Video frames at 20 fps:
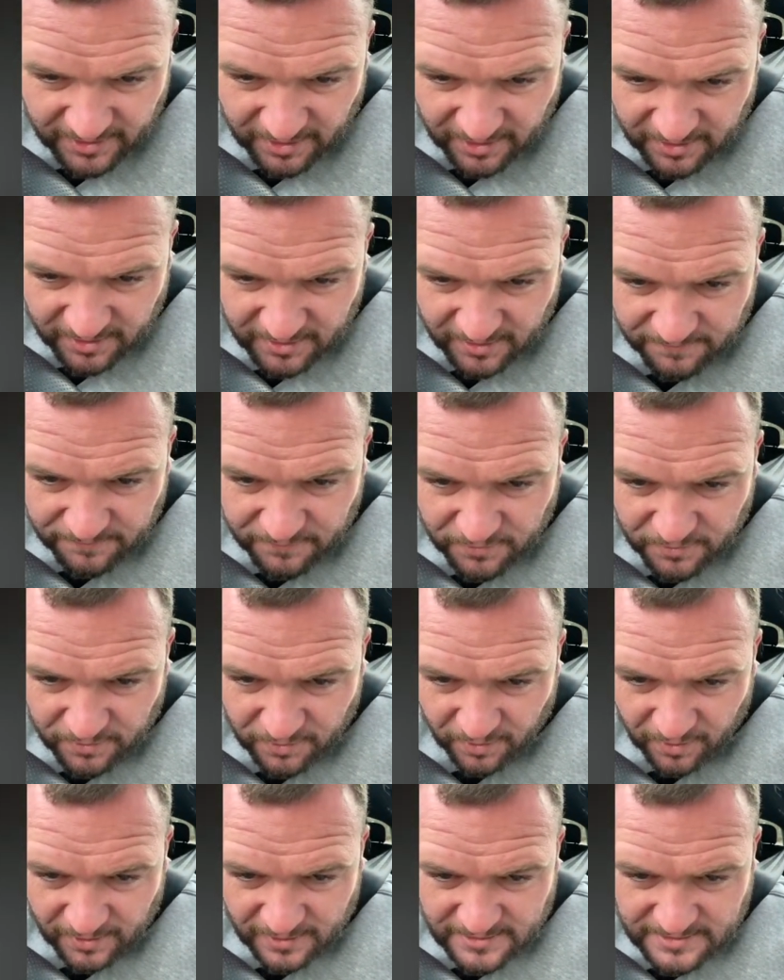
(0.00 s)
I love you
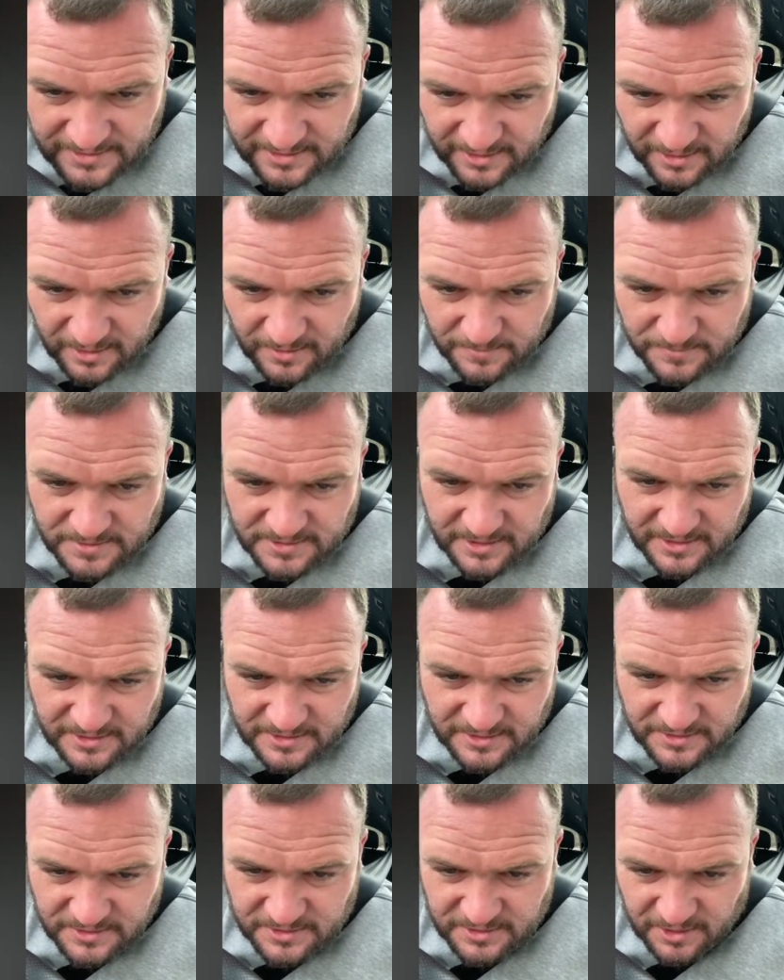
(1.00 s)
guys. I'm
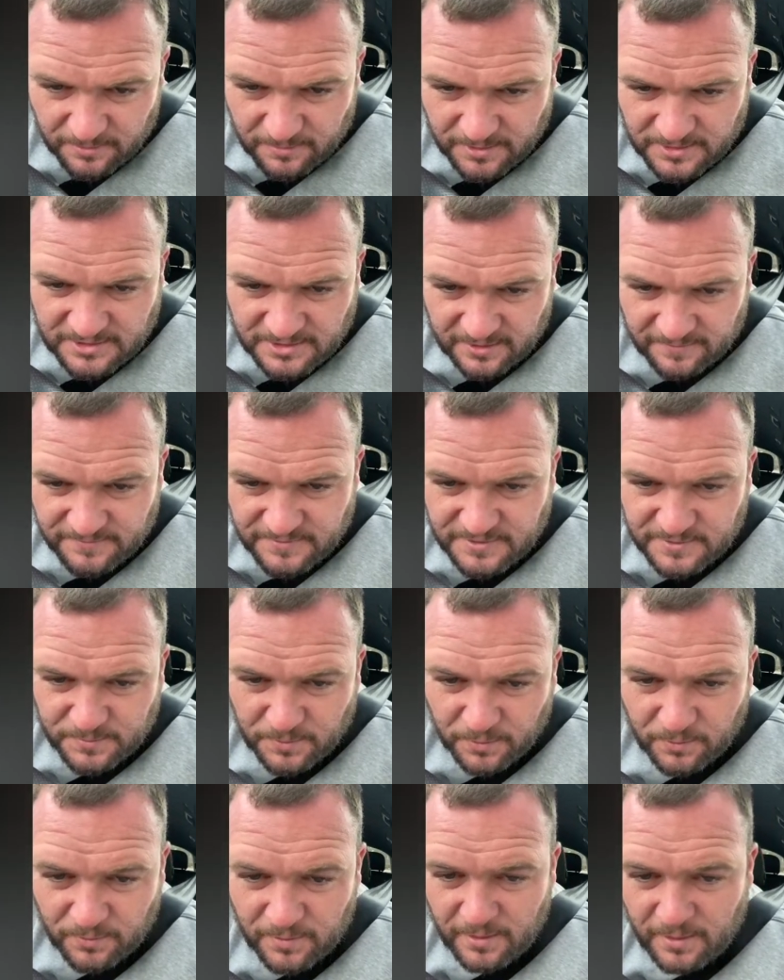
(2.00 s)
sending you so much love and
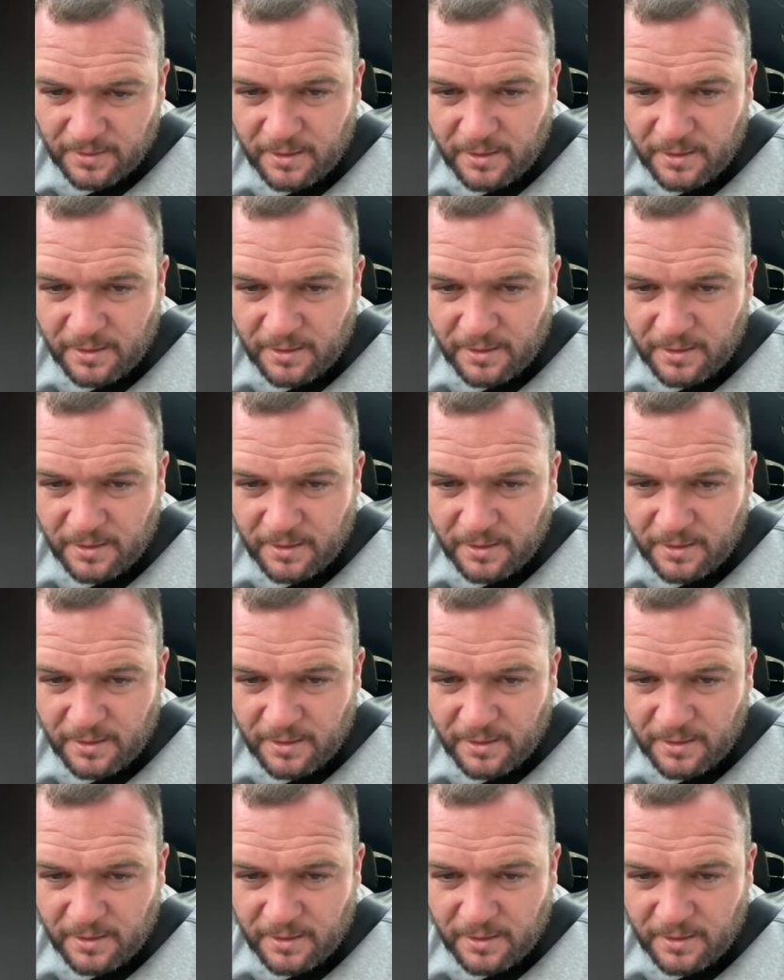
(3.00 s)
support.